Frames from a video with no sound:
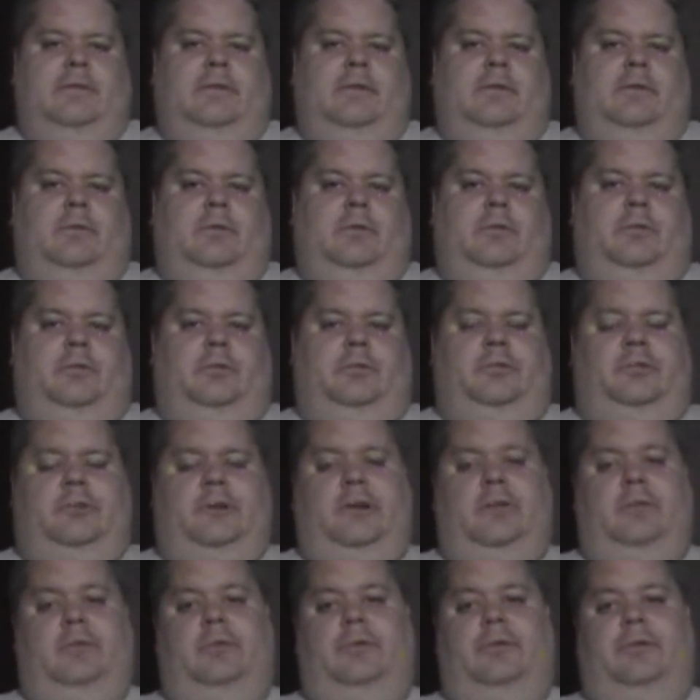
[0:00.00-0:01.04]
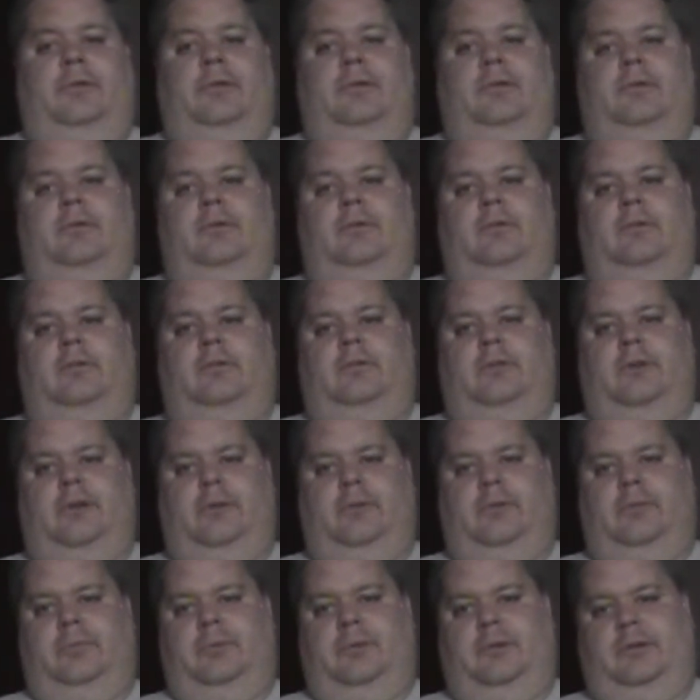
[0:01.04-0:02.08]
which was
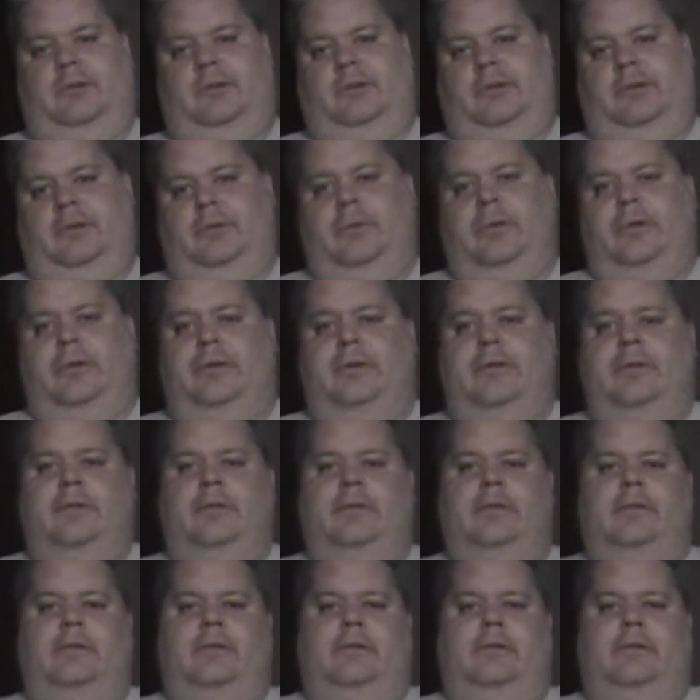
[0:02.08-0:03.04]
scheduled being the key word,